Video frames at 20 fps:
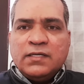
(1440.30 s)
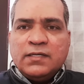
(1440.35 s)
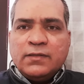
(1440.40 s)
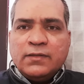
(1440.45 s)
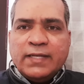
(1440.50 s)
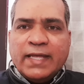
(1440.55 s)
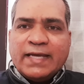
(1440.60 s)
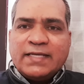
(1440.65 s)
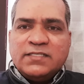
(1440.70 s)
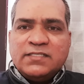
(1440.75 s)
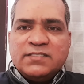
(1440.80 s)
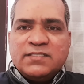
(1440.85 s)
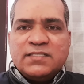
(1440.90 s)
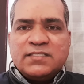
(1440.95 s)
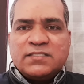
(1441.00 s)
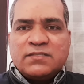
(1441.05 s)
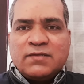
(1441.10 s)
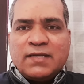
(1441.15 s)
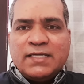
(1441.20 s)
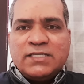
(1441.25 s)
like
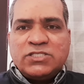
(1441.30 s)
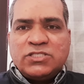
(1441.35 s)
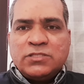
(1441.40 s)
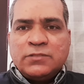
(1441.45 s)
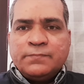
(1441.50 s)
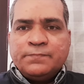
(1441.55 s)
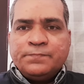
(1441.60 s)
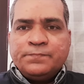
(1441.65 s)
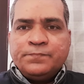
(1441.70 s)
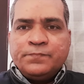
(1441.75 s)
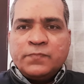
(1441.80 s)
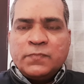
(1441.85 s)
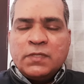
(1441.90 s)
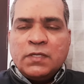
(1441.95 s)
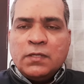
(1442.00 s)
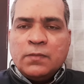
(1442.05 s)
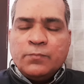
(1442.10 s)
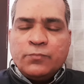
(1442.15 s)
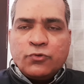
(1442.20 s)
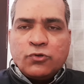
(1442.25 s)
Jesus Christ,
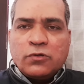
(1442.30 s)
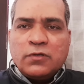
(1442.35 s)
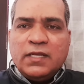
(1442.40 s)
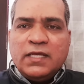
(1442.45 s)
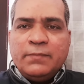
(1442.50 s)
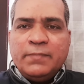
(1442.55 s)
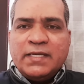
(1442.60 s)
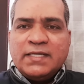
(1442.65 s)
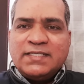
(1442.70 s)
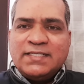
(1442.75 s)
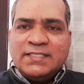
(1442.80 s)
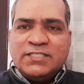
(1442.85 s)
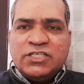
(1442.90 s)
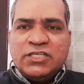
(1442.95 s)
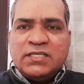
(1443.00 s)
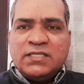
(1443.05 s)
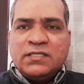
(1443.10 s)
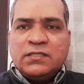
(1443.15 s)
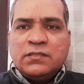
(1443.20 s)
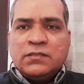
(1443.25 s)
proclaiming,
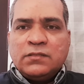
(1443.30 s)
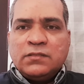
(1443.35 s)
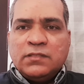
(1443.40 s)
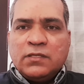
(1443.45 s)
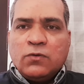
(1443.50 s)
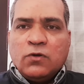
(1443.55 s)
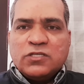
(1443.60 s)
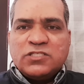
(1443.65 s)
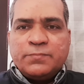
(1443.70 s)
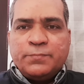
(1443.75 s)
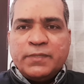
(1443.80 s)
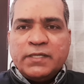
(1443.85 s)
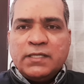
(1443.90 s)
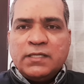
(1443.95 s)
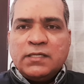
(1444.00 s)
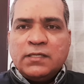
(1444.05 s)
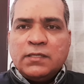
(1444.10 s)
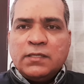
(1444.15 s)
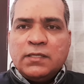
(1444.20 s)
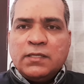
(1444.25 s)
teaching the gospel,
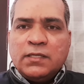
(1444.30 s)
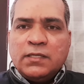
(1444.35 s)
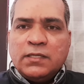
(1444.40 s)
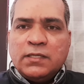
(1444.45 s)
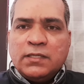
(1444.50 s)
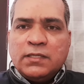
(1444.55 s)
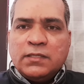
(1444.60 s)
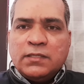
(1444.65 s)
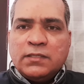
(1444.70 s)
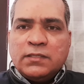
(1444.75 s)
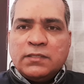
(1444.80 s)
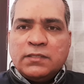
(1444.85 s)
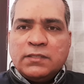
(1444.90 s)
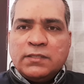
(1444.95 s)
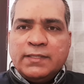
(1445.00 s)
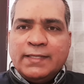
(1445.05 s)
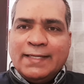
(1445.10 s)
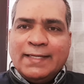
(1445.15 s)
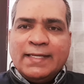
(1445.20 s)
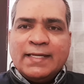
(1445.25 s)

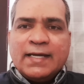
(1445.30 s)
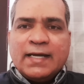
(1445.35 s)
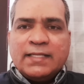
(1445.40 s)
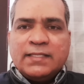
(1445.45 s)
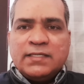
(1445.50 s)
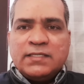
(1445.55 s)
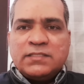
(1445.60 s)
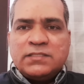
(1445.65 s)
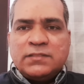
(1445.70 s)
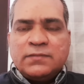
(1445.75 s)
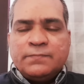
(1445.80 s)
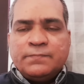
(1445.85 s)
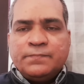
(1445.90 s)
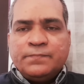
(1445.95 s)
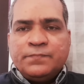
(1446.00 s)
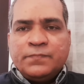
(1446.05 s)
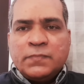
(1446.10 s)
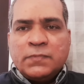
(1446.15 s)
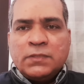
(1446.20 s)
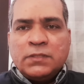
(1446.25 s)
healing others,
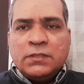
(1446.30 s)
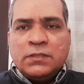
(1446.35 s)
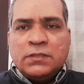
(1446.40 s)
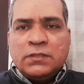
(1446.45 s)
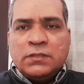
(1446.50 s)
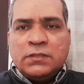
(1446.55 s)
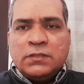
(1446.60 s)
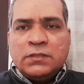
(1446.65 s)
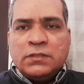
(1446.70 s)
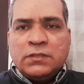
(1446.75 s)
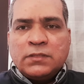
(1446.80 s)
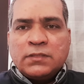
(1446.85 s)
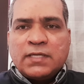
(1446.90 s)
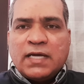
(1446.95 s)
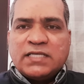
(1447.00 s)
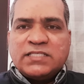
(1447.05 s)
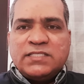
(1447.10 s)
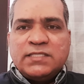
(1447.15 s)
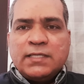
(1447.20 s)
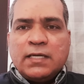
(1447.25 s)

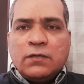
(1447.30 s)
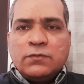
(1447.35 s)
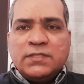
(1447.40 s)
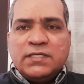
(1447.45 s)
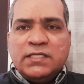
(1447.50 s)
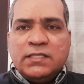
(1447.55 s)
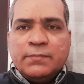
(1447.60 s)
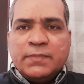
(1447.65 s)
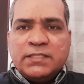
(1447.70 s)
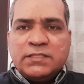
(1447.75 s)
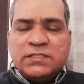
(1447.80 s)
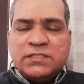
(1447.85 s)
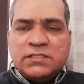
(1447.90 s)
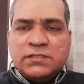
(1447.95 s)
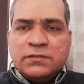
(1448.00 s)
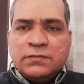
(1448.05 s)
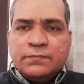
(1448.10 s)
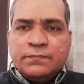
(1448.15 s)
casting out the demons.